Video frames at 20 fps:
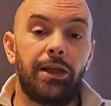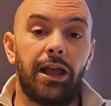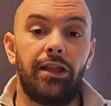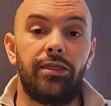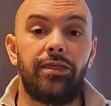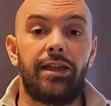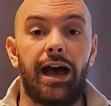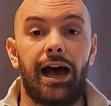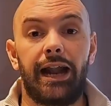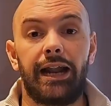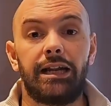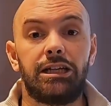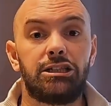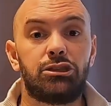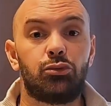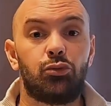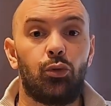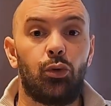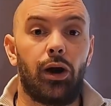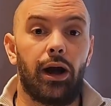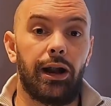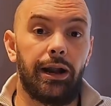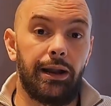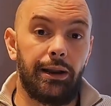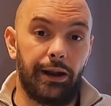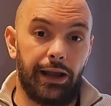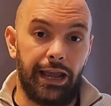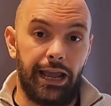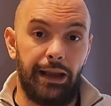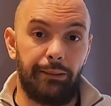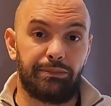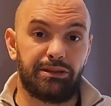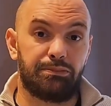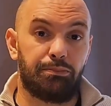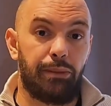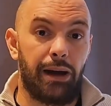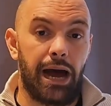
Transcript: and that is what keeps